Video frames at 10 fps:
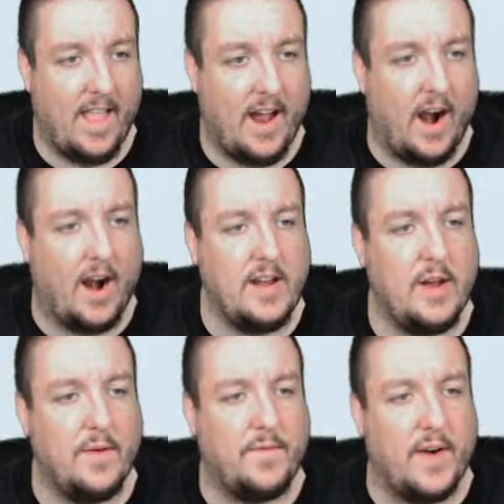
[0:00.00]
Are
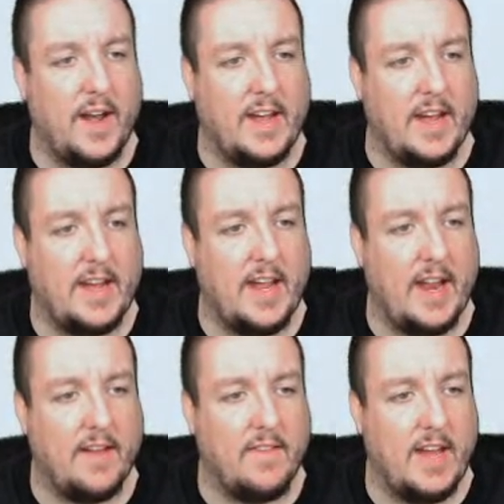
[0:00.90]
you freaking
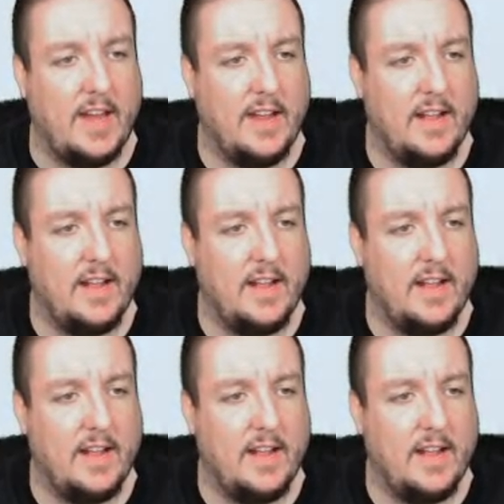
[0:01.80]
kidding me?